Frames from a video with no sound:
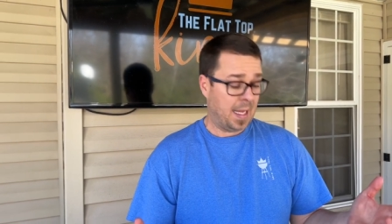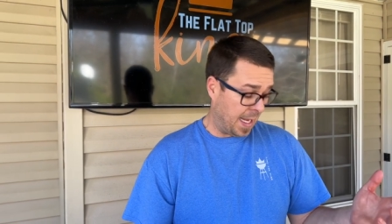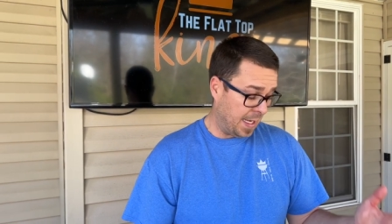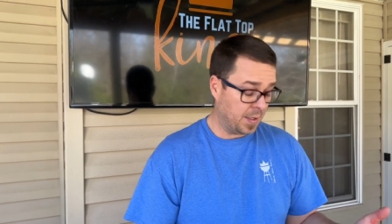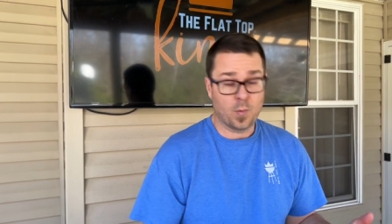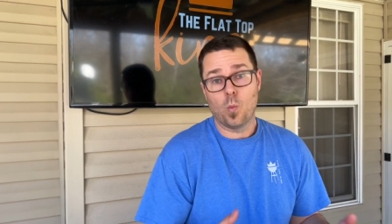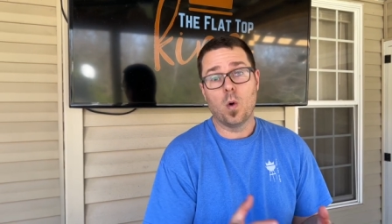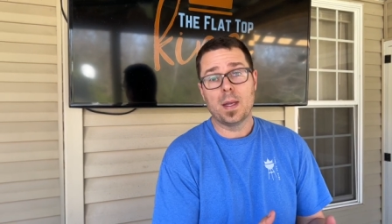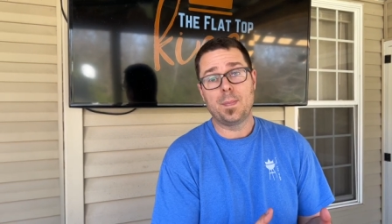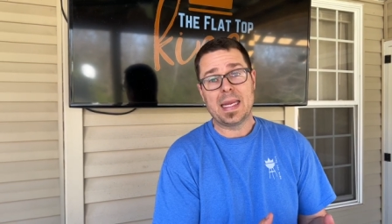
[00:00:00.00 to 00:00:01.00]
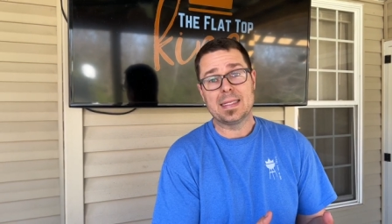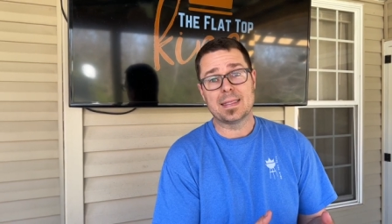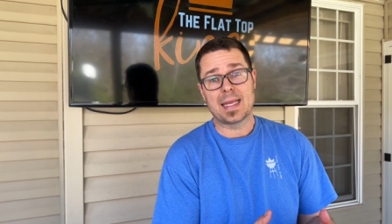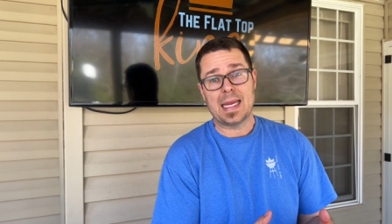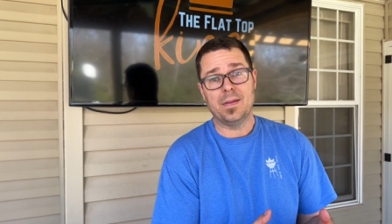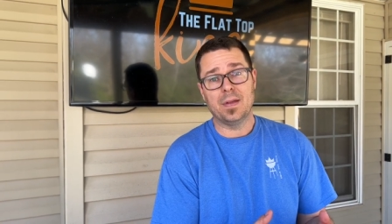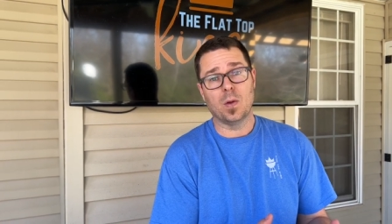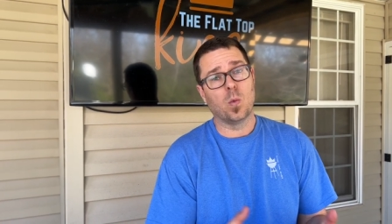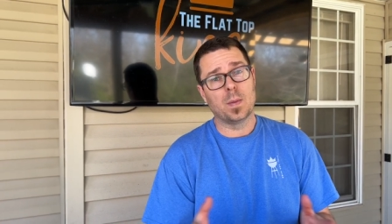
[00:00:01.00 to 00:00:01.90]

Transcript: and one piece is even and one